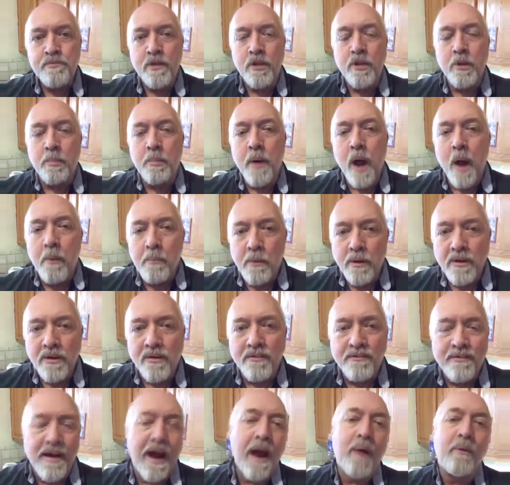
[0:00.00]
The problem with a
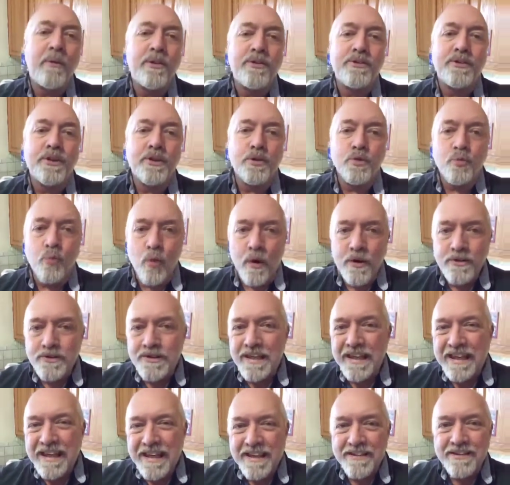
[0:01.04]
virus is once
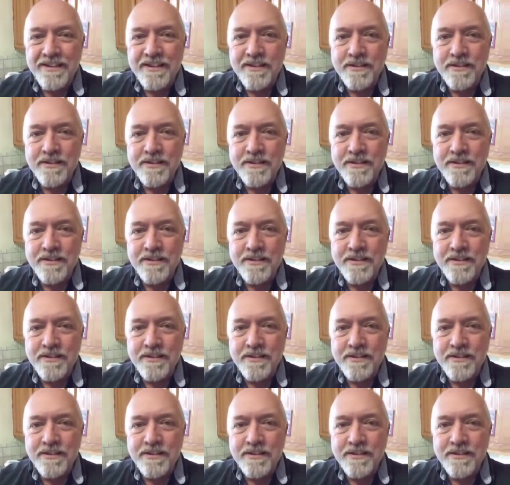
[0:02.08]
it gets